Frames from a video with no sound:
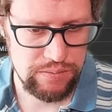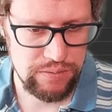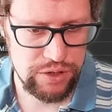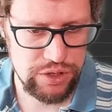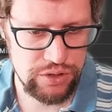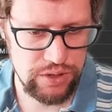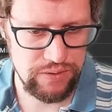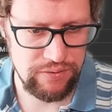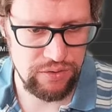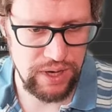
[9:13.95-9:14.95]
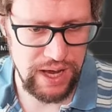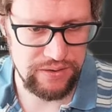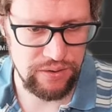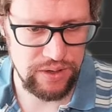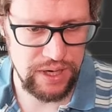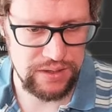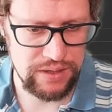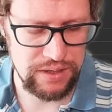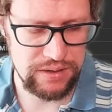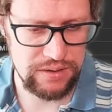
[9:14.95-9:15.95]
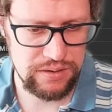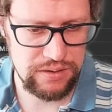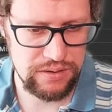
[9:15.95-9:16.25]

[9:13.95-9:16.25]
Not sure if you have to add 8080.